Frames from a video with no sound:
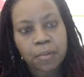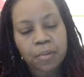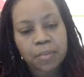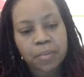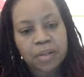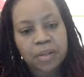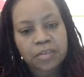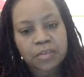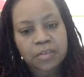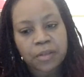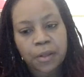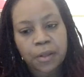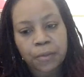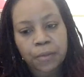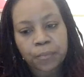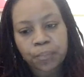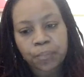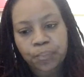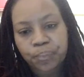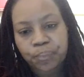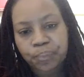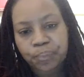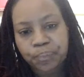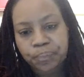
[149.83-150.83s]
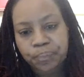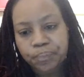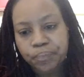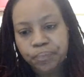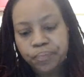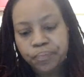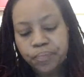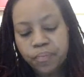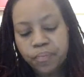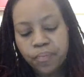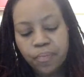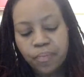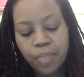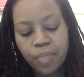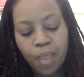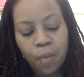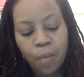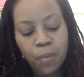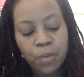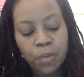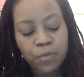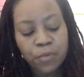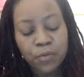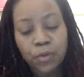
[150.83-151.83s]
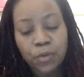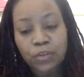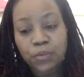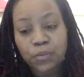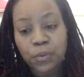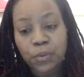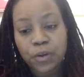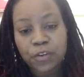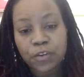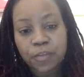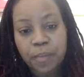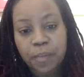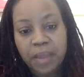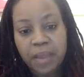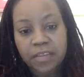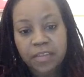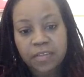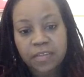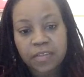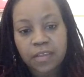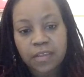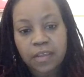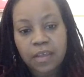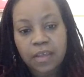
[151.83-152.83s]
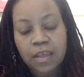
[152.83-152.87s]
of months ago. We was on Twitter Space